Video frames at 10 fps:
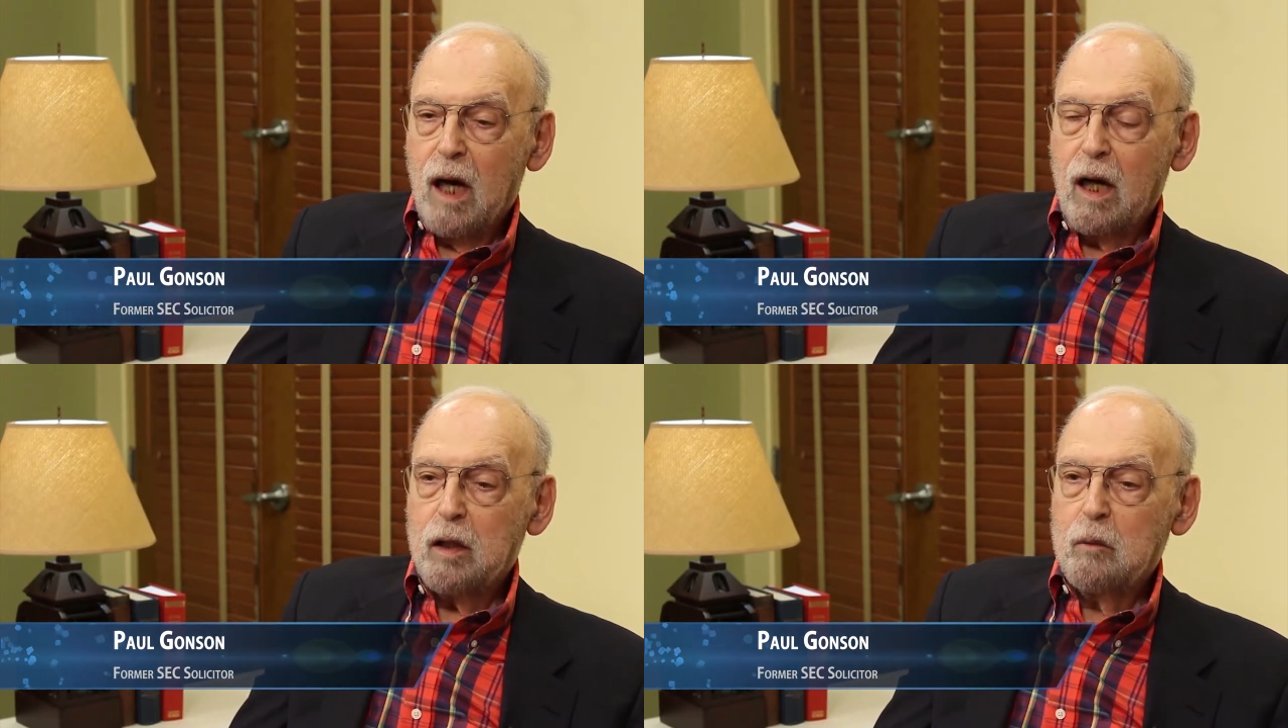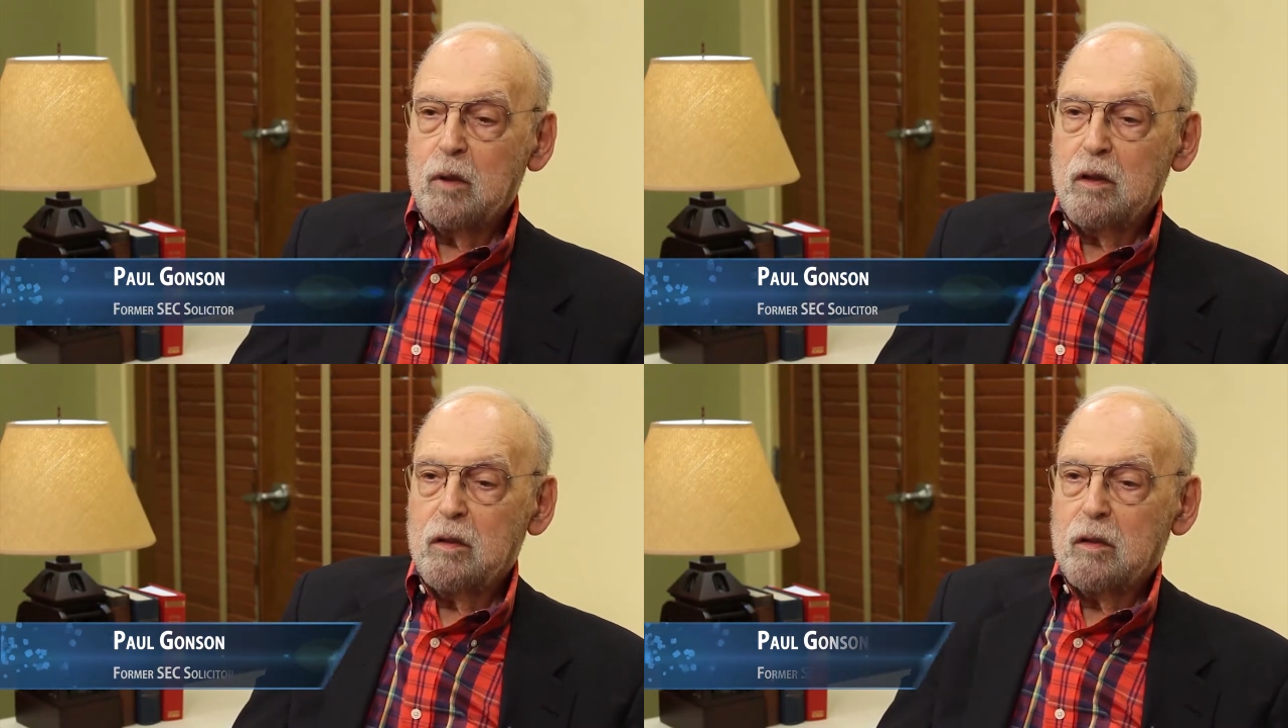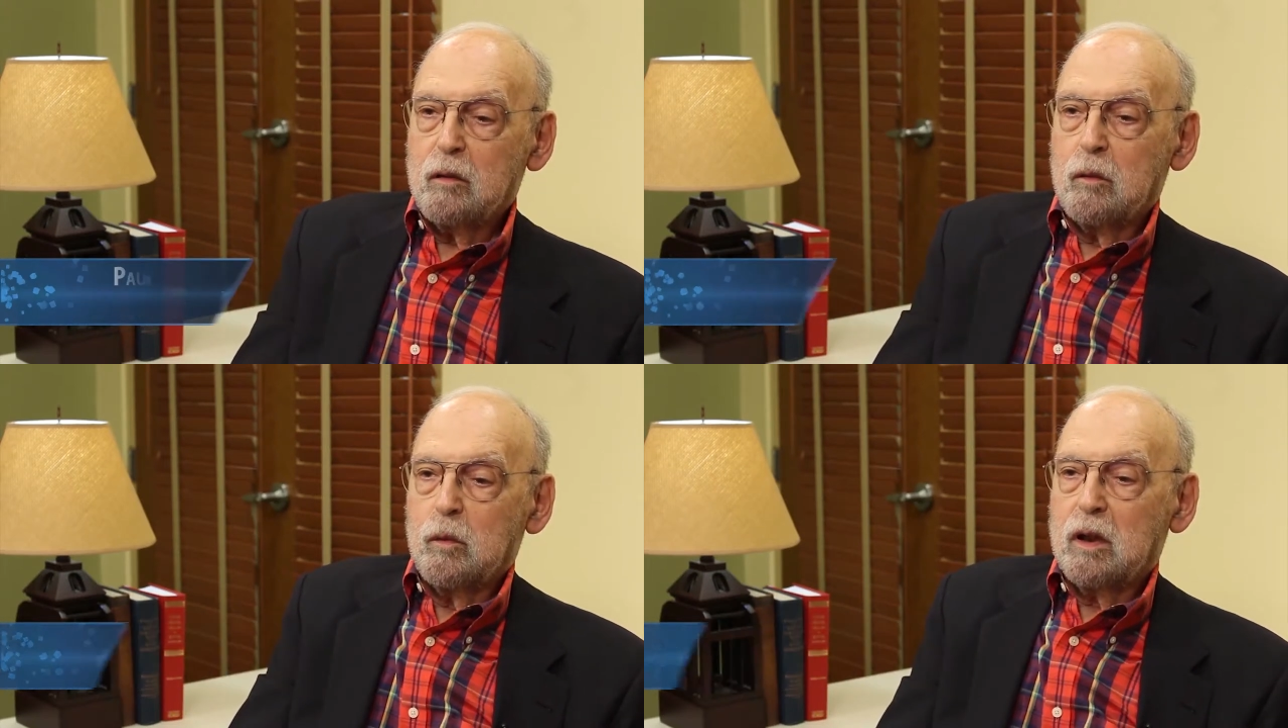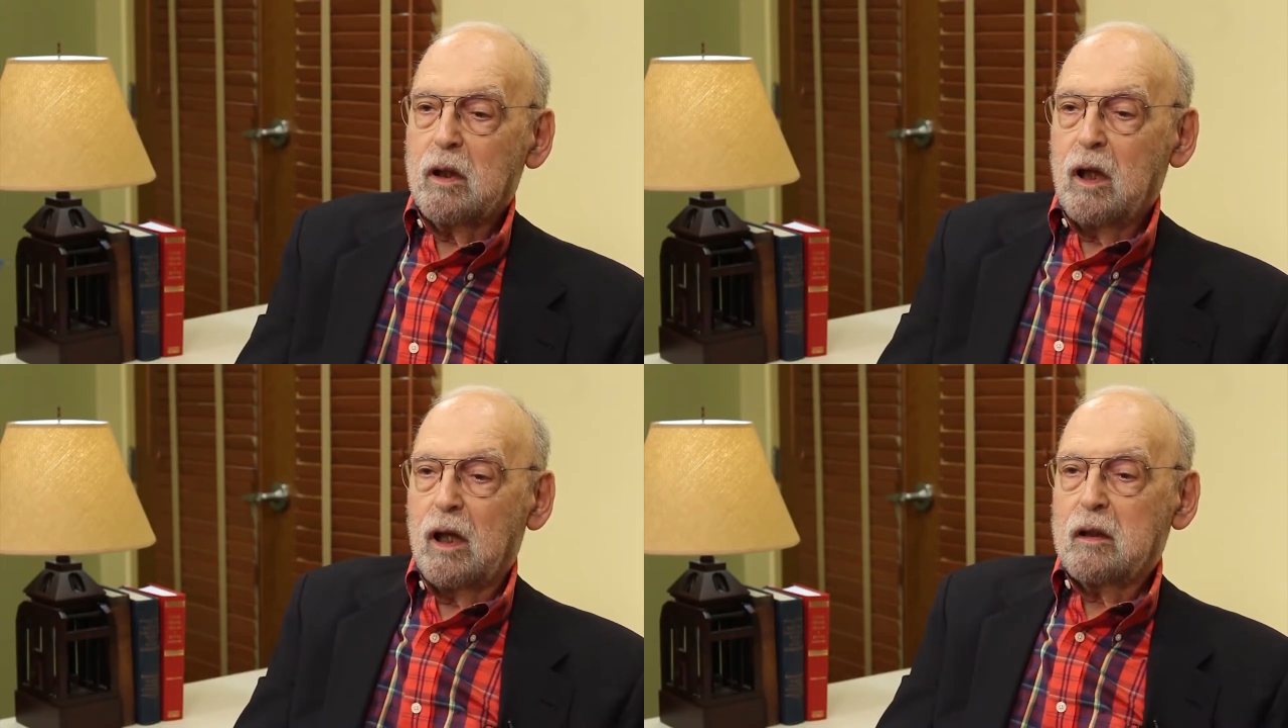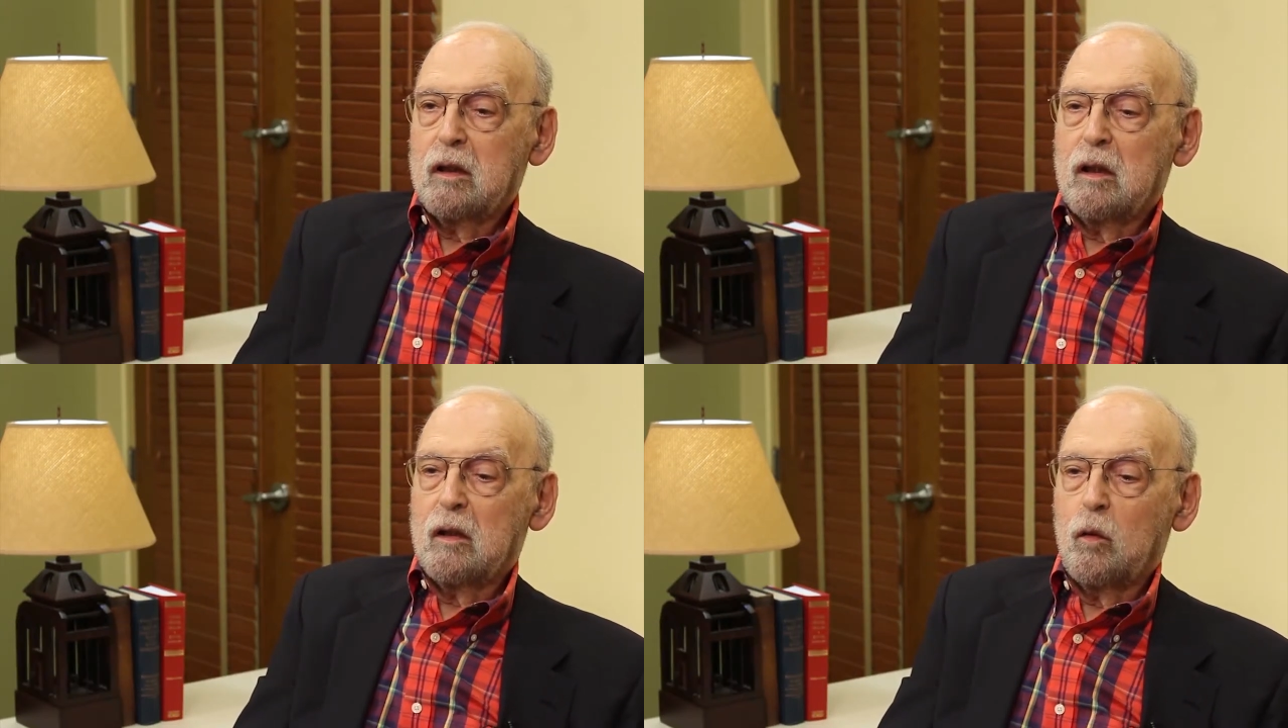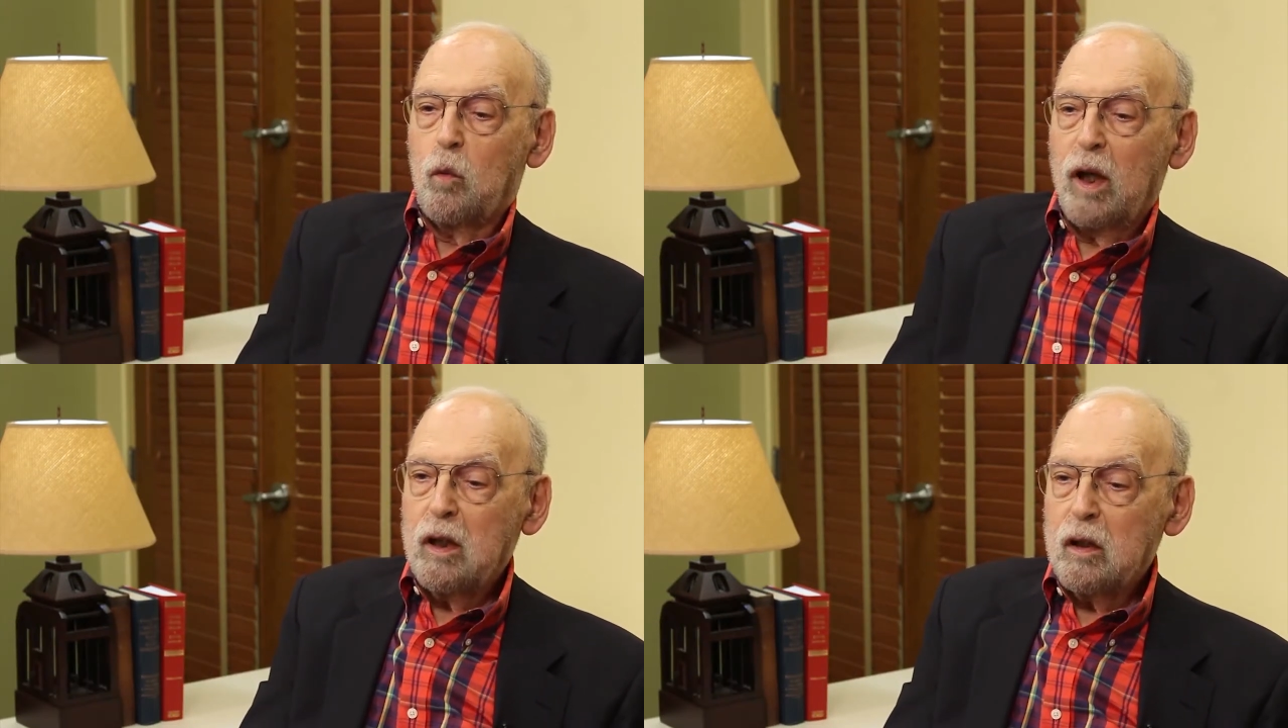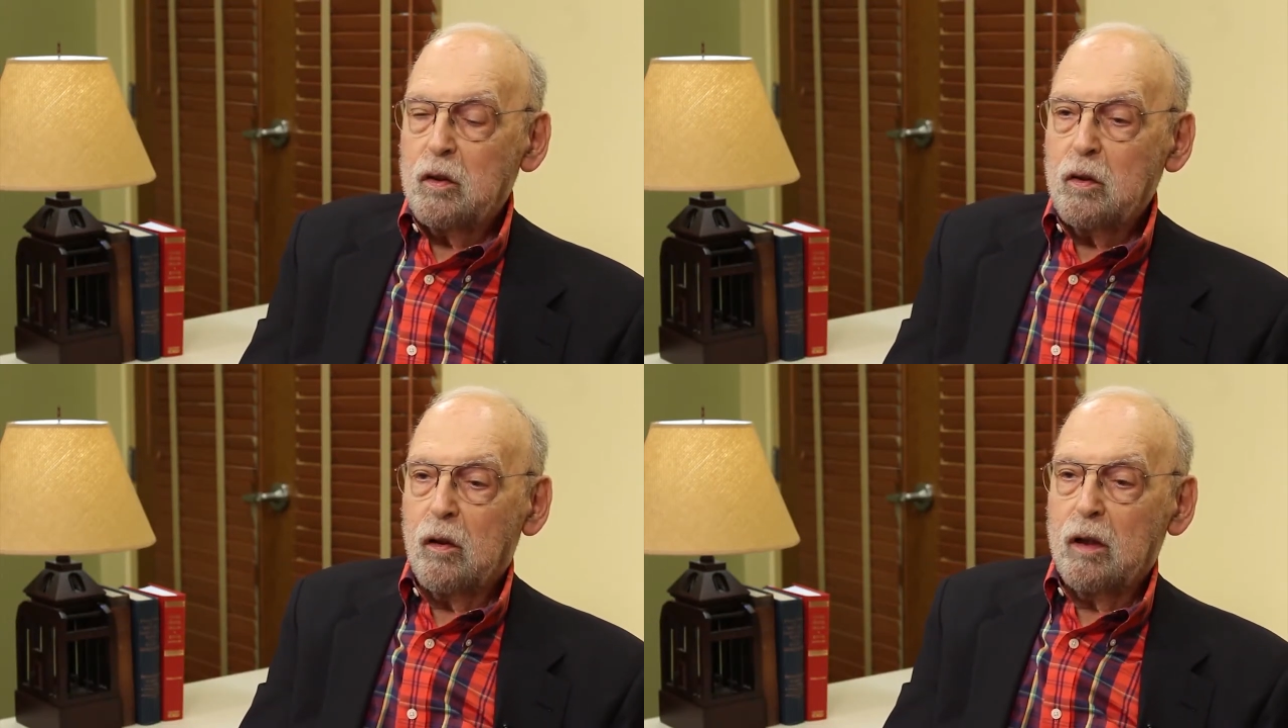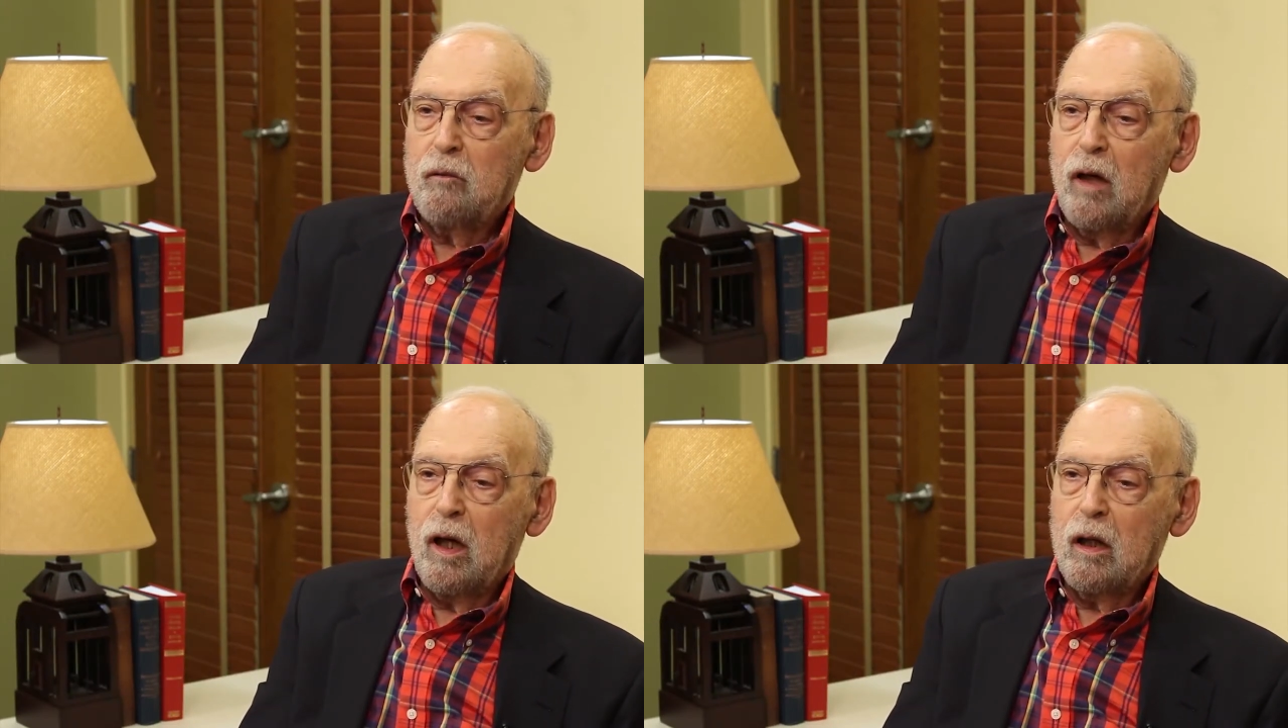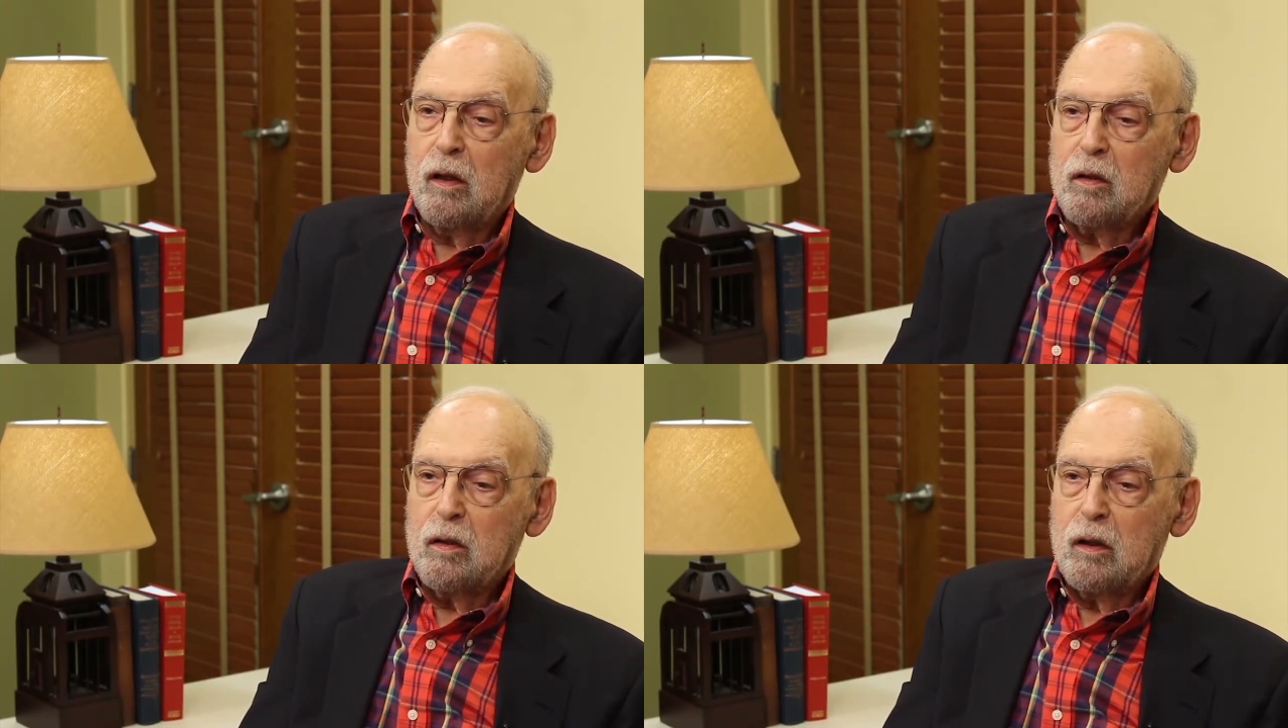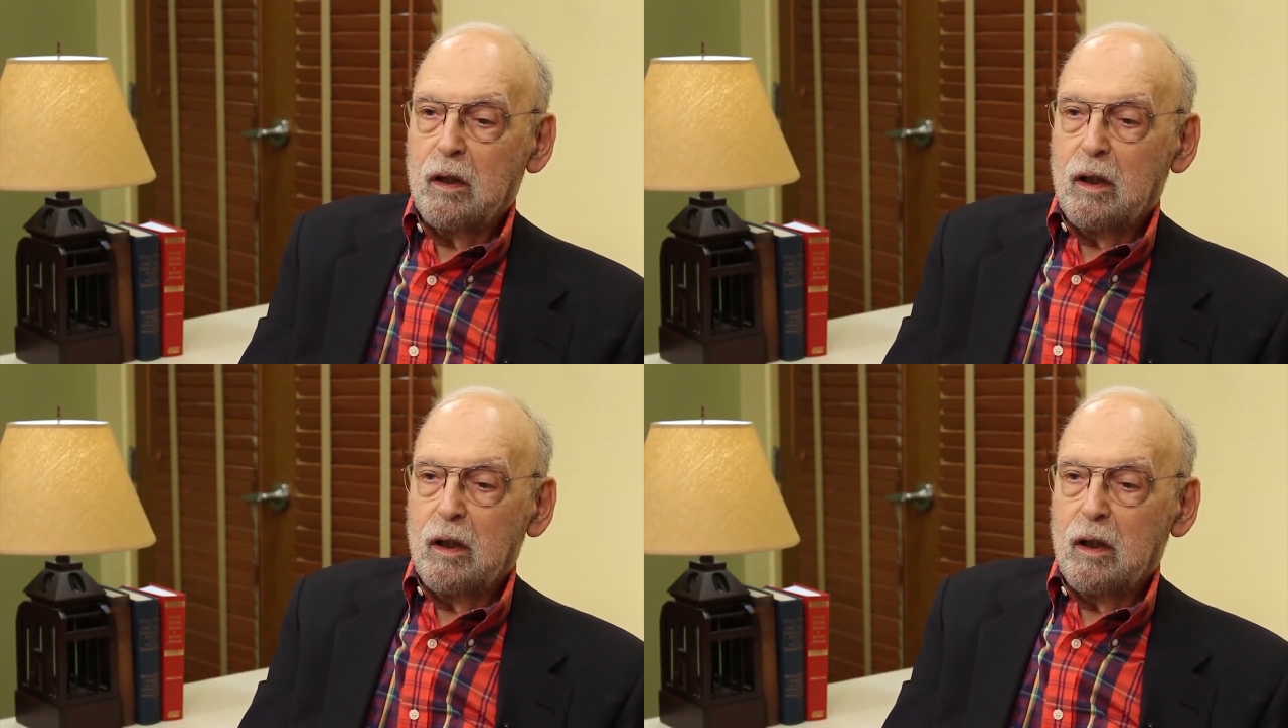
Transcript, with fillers: documents, it would collect uh, regulatory filings,